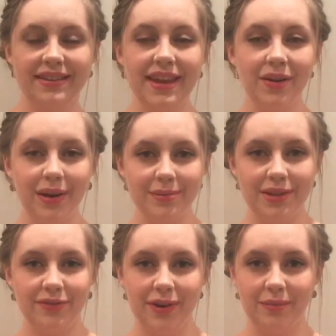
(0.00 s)
Now comes
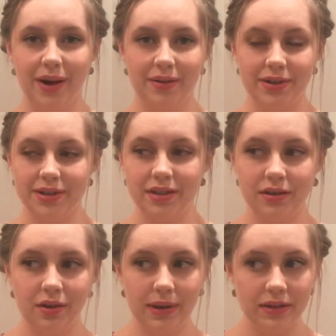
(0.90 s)
the fun part. We're just
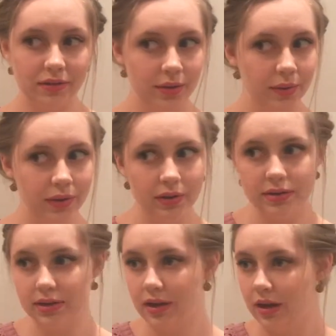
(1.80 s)
going to go back through,
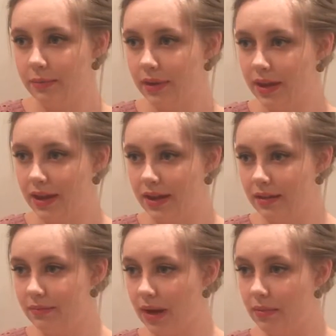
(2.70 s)
loosen up,
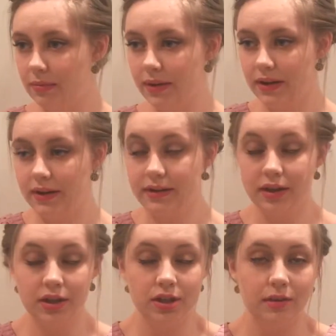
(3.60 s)
bobby pin, and
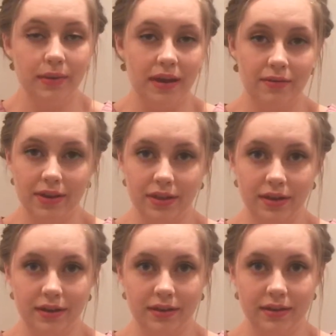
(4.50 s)
touch up
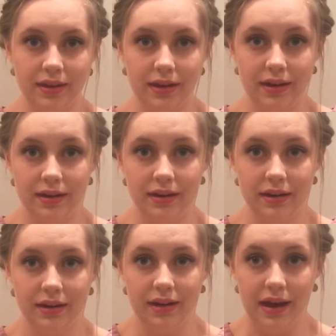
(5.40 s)
everything that
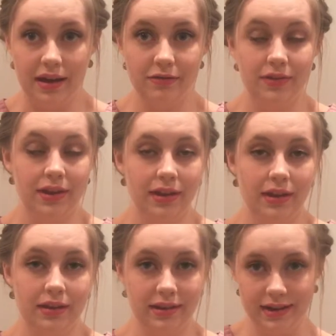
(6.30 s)
I feel
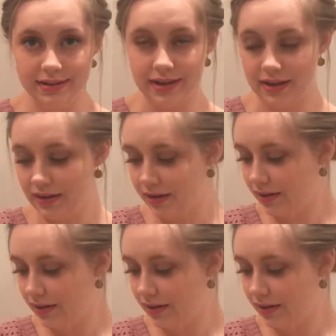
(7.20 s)
like needs it